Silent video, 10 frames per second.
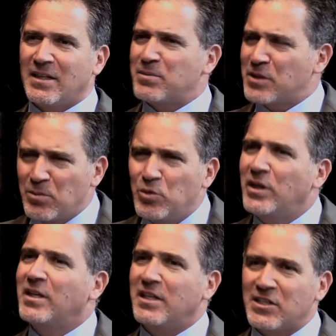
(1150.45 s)
some
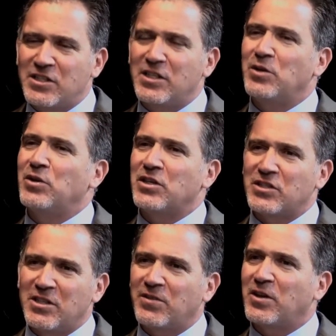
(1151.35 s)
really serious,
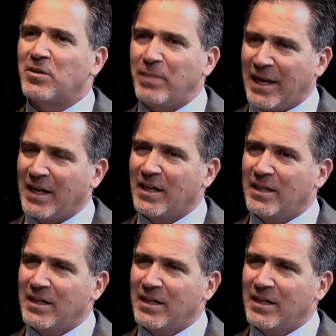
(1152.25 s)
difficult battle.